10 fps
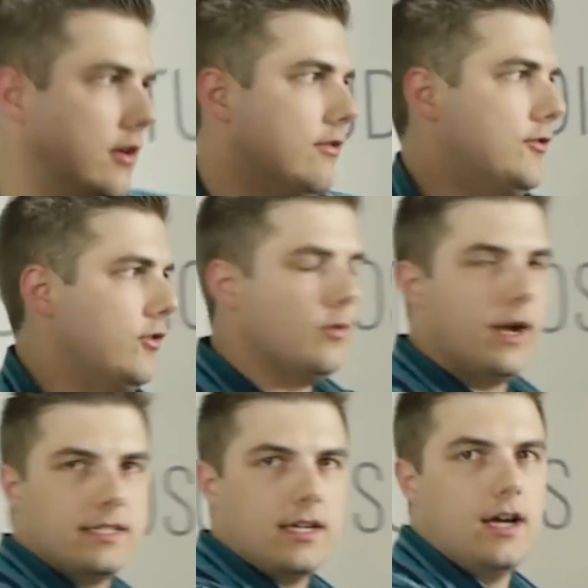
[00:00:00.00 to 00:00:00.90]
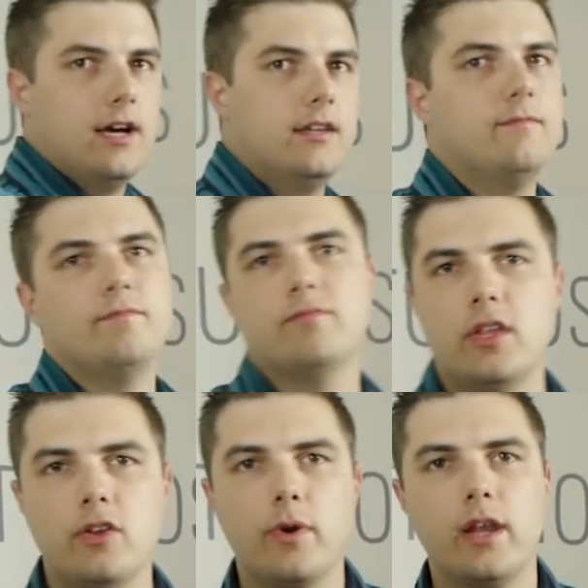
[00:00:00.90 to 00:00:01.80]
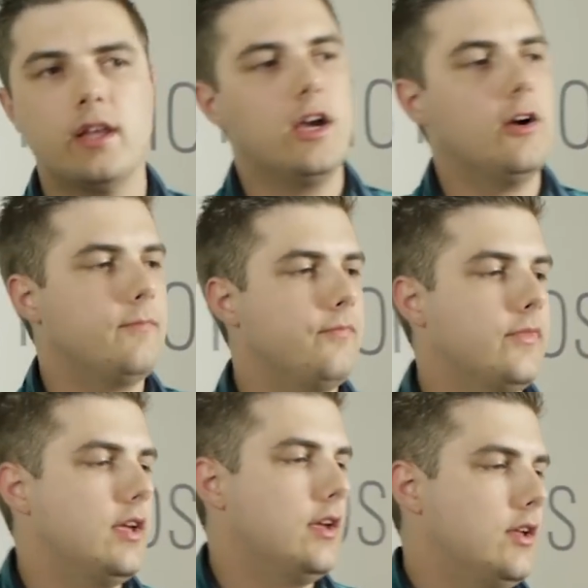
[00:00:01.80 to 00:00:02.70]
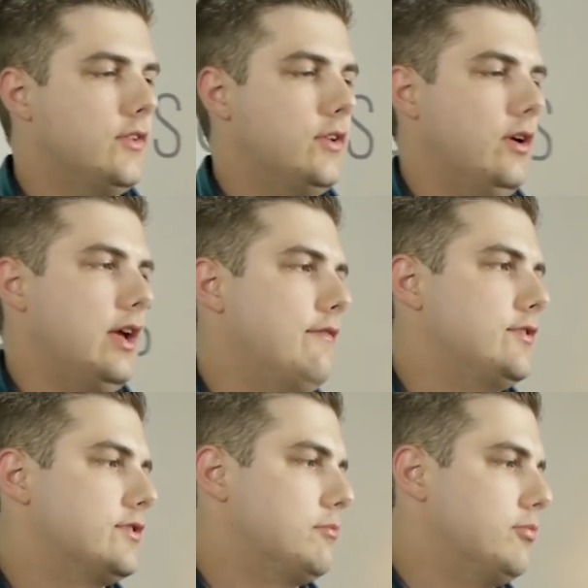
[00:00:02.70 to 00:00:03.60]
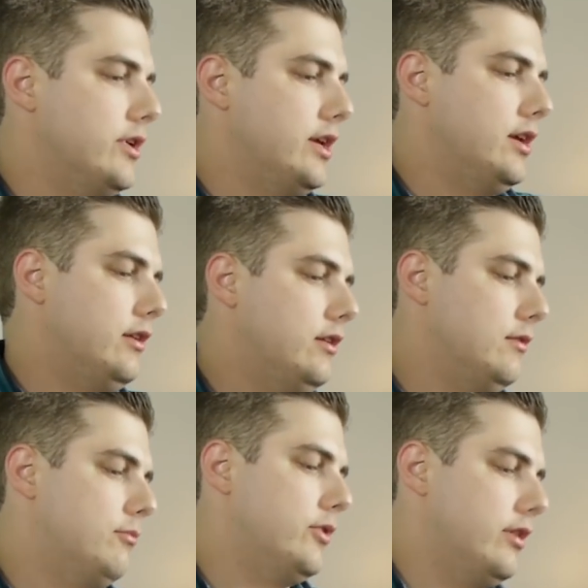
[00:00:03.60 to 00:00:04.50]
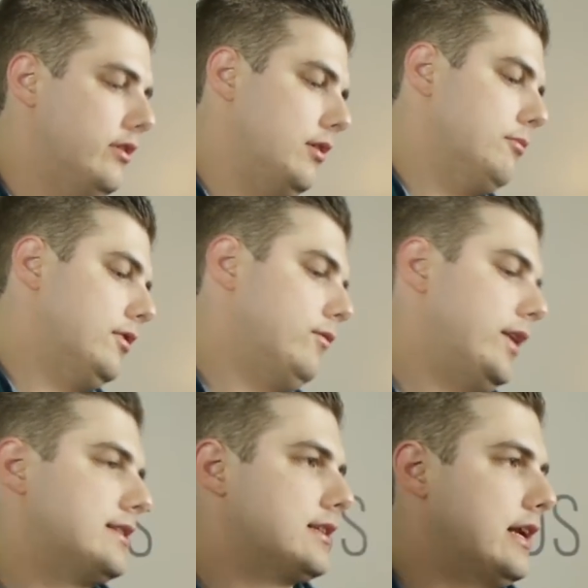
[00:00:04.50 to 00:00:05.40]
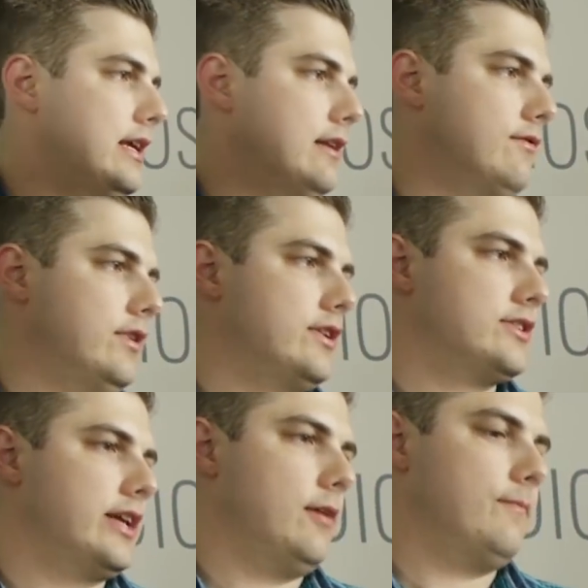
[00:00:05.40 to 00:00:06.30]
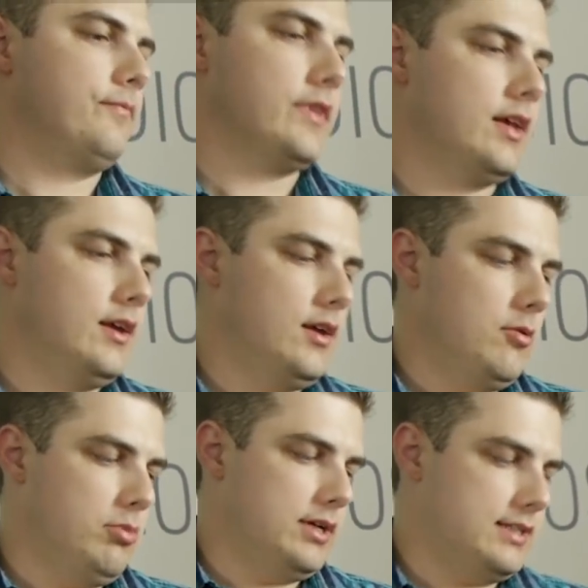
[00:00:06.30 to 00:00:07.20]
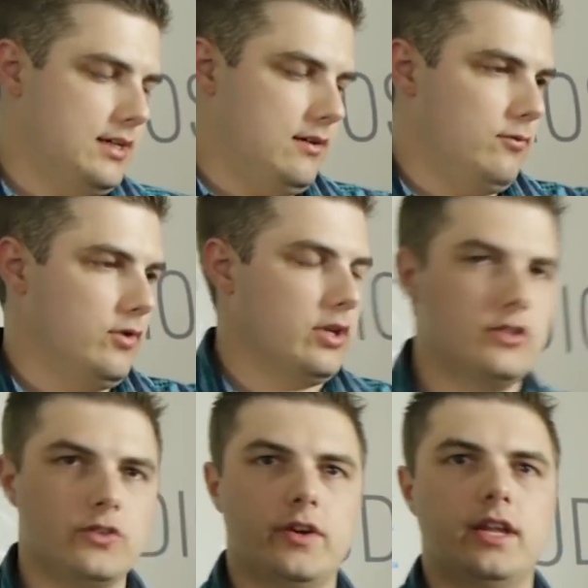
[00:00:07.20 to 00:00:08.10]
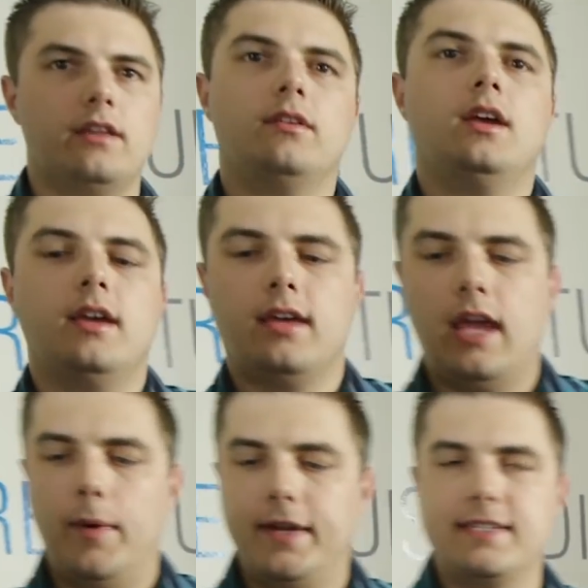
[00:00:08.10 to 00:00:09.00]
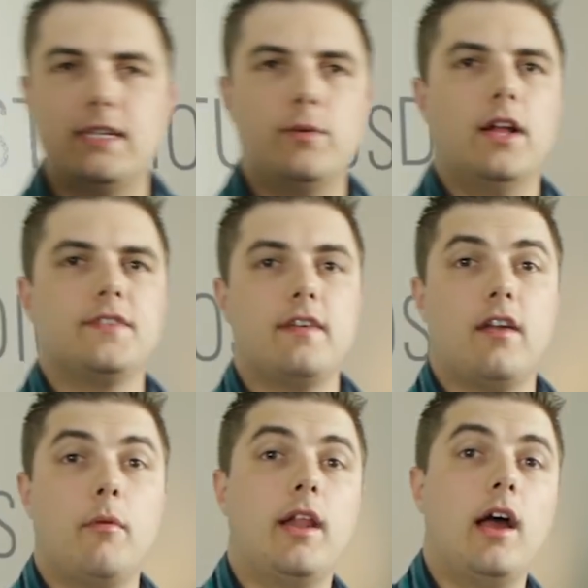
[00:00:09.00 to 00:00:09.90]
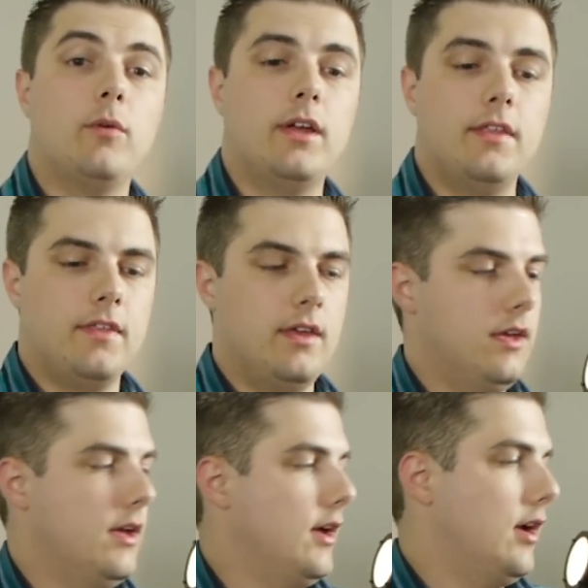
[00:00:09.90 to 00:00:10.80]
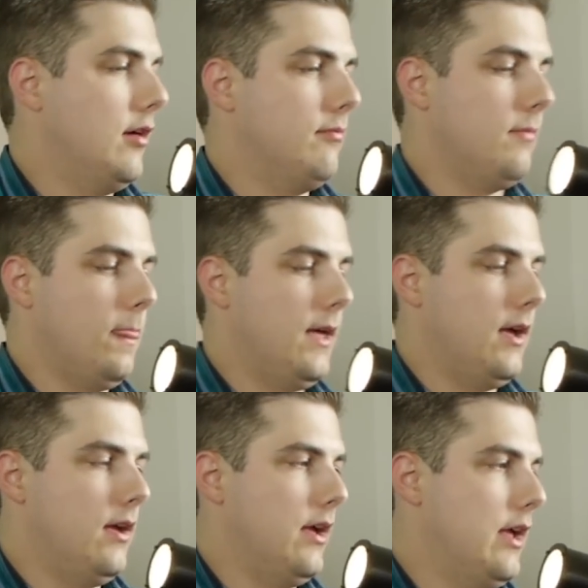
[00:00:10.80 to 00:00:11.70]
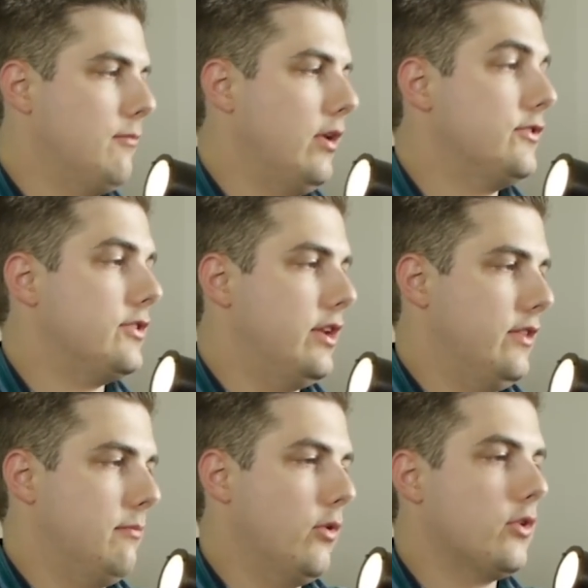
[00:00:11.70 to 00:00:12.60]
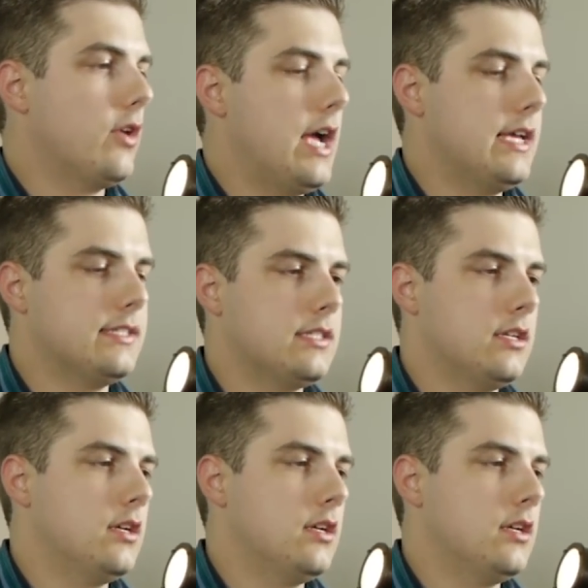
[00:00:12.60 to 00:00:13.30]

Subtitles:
throw the weights on, and you're ready to go. So I have just the pre number of weights that I need for each setup. But really enjoyed it. Can't wait to see what else they're coming out with. I am interested in the motorized